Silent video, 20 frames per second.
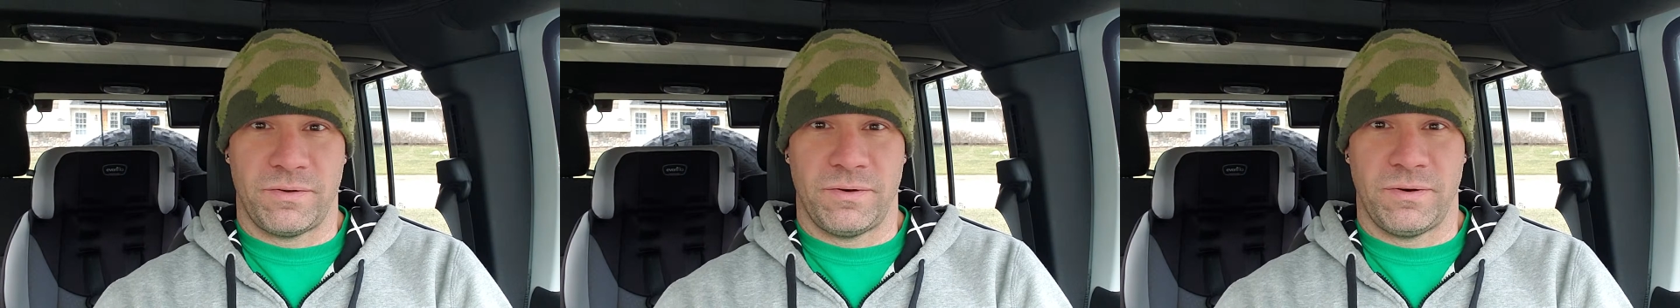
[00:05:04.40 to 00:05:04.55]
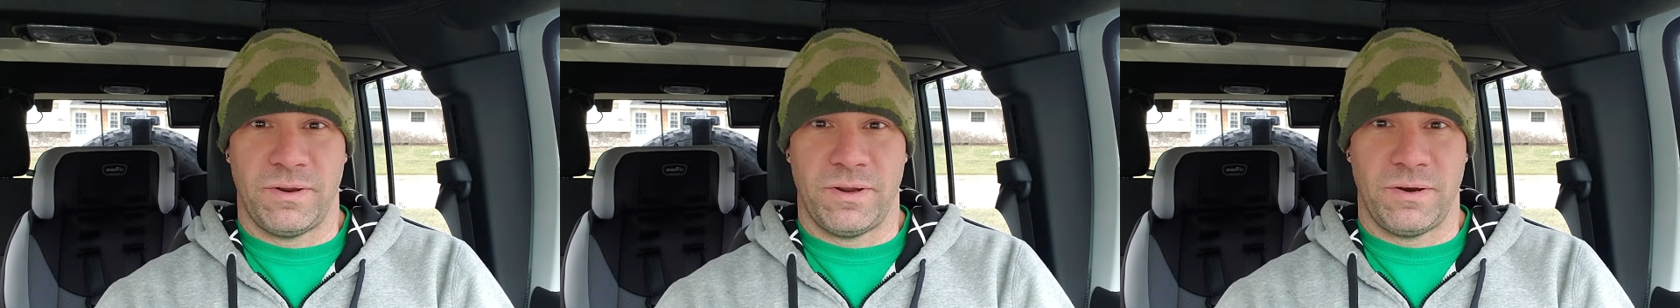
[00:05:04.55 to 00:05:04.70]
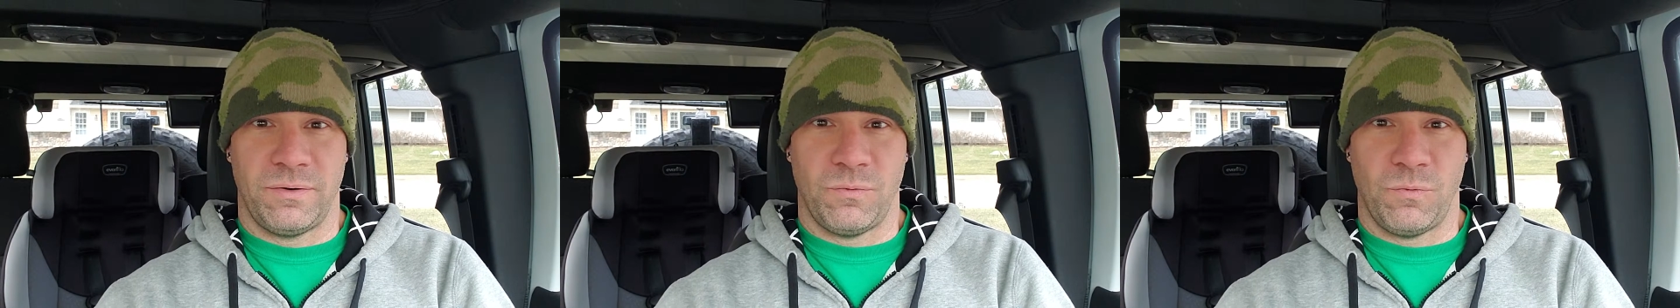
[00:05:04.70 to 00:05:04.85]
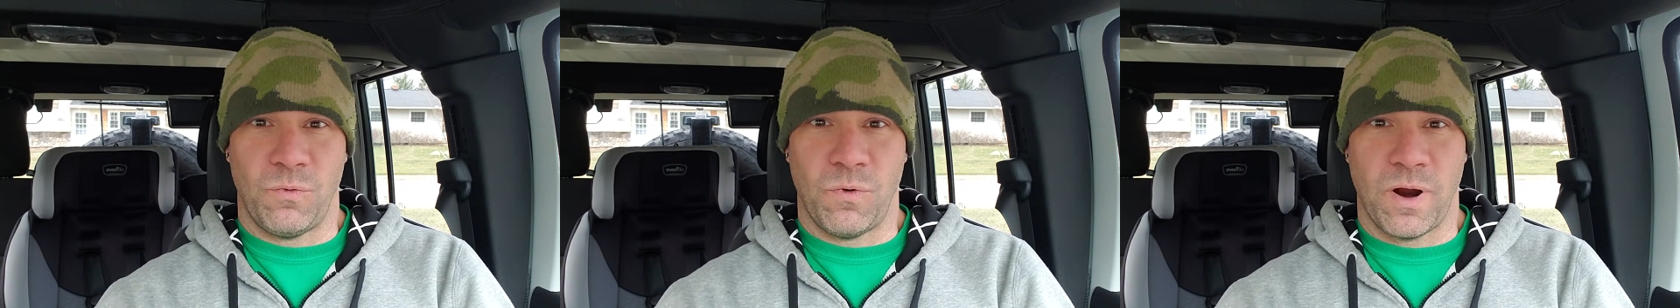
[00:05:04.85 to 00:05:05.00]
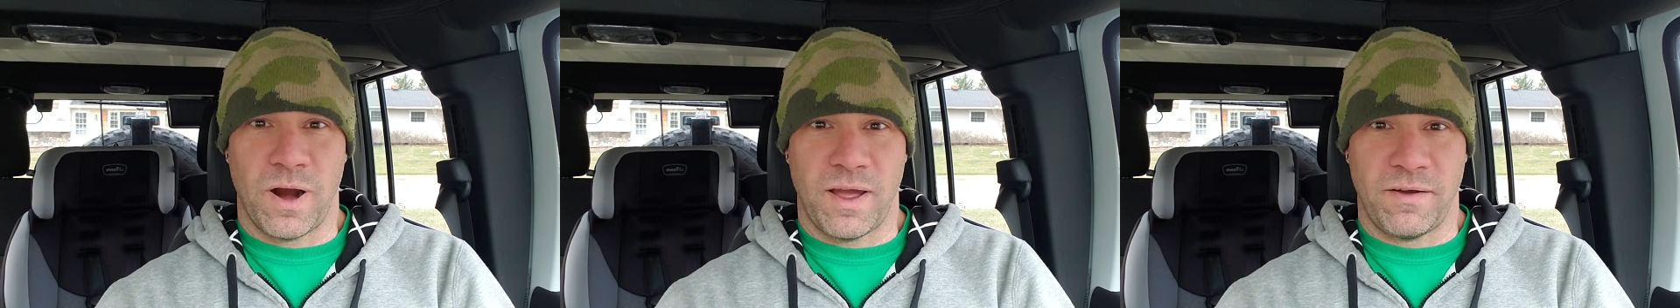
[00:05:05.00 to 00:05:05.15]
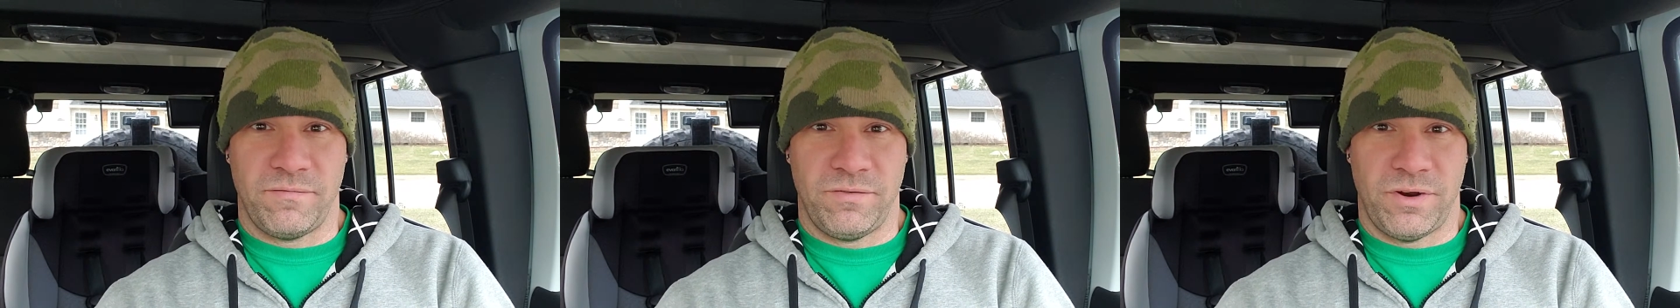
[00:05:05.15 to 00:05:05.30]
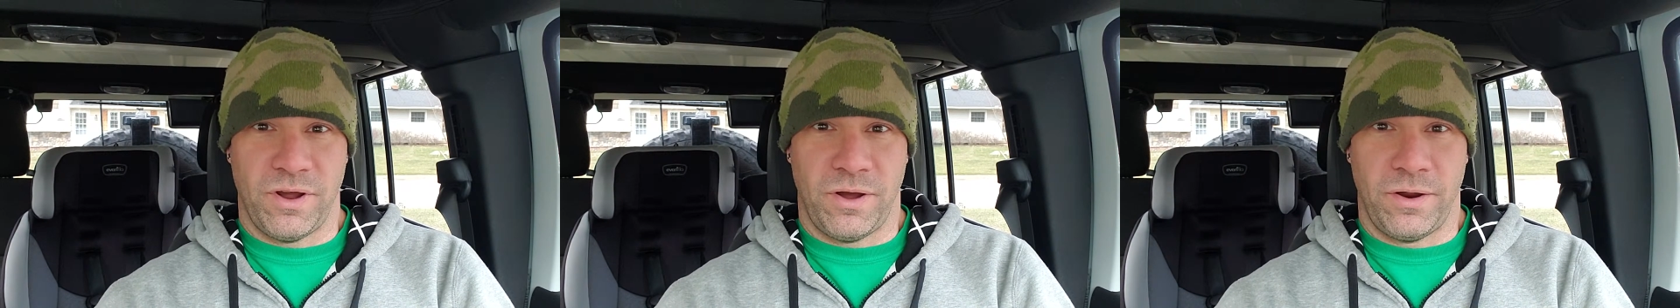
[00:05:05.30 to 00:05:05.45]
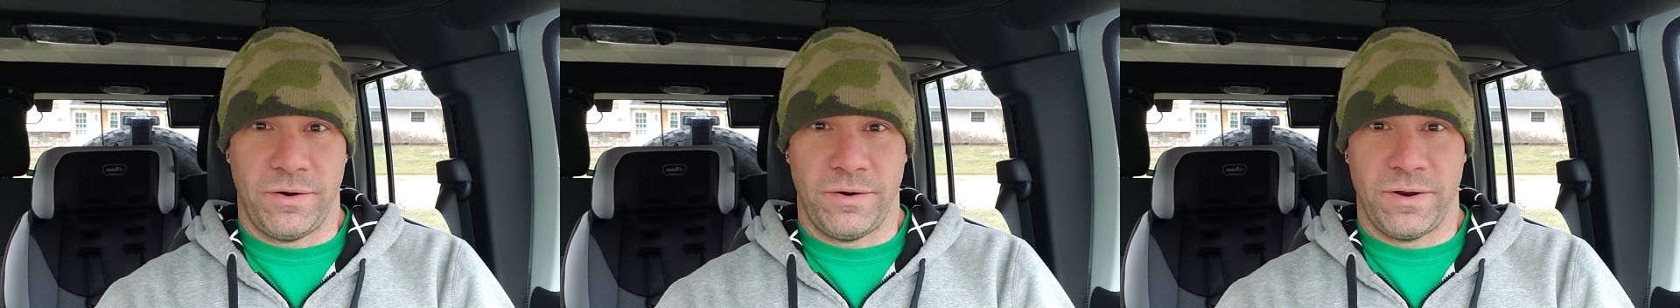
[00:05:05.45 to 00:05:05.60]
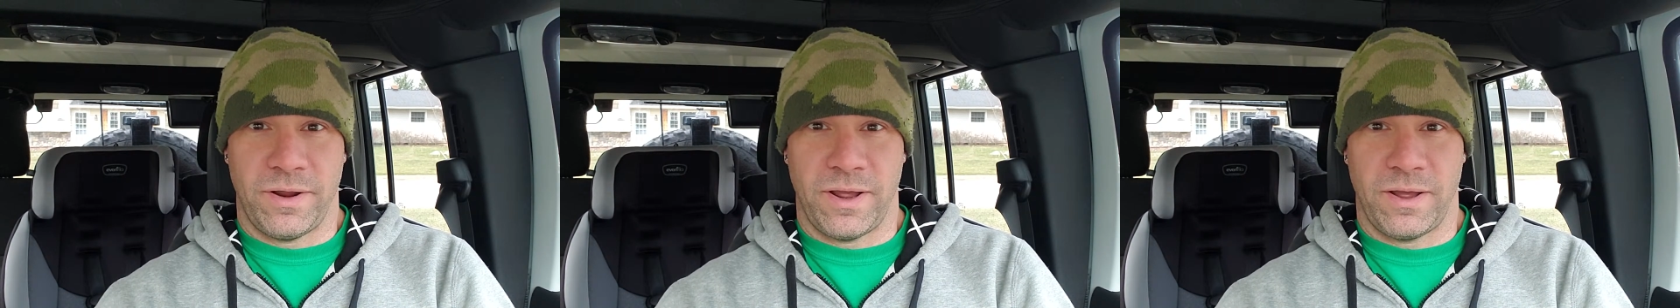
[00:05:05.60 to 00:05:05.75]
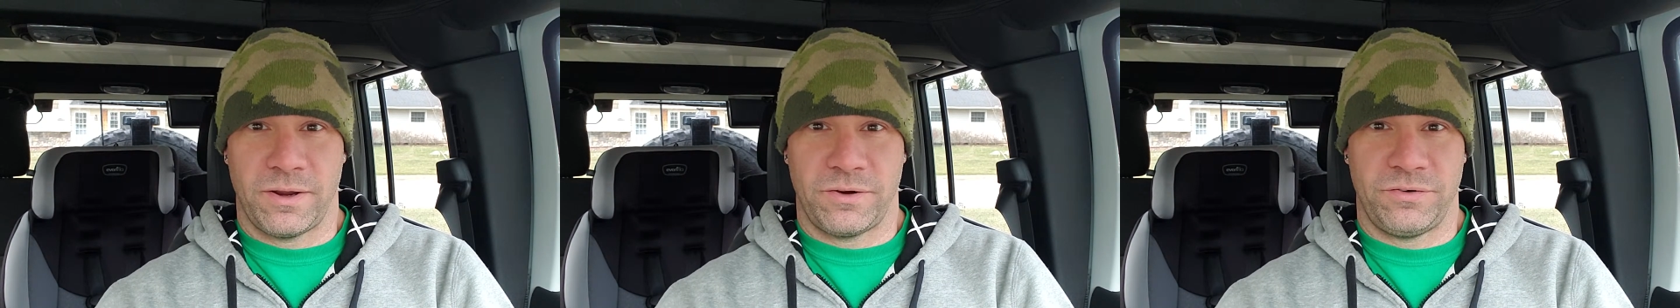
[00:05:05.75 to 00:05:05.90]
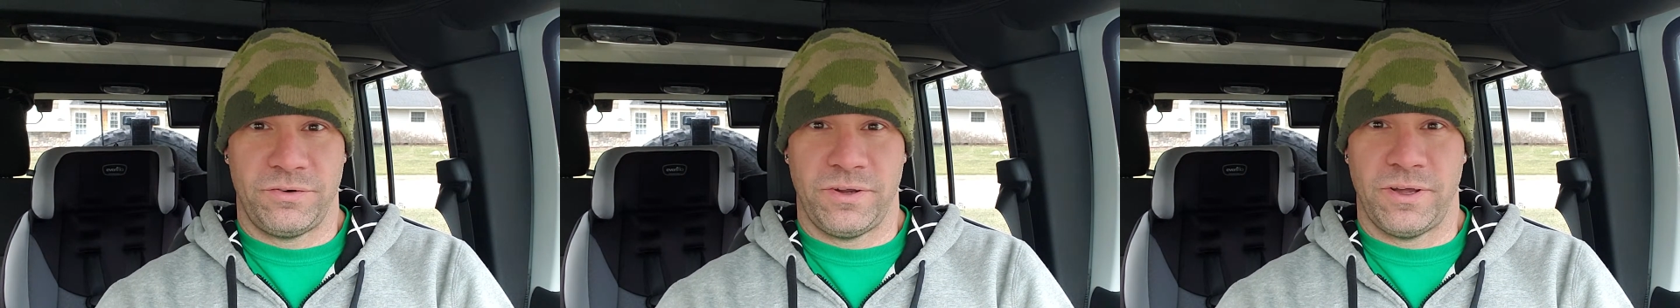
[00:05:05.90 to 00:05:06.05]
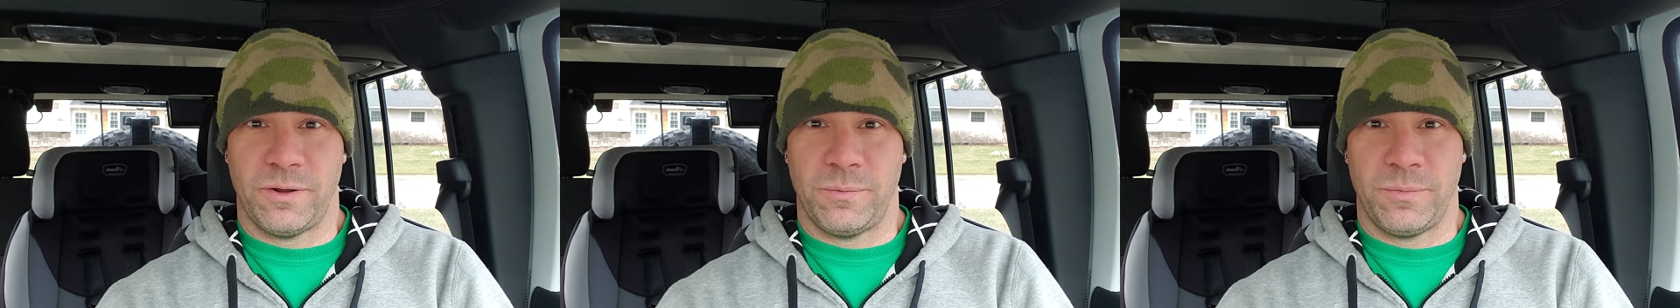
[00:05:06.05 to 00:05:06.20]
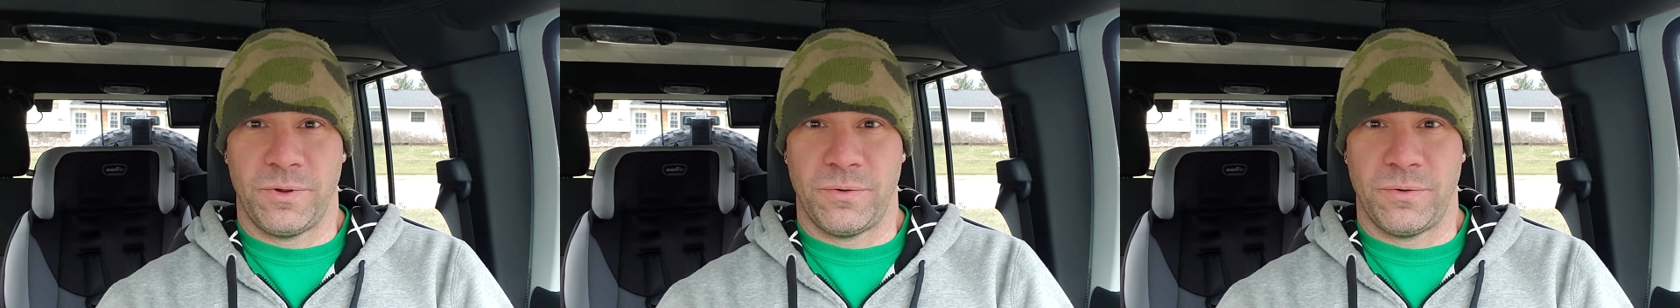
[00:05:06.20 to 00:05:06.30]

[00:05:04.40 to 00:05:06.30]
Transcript: and what I've done to actually help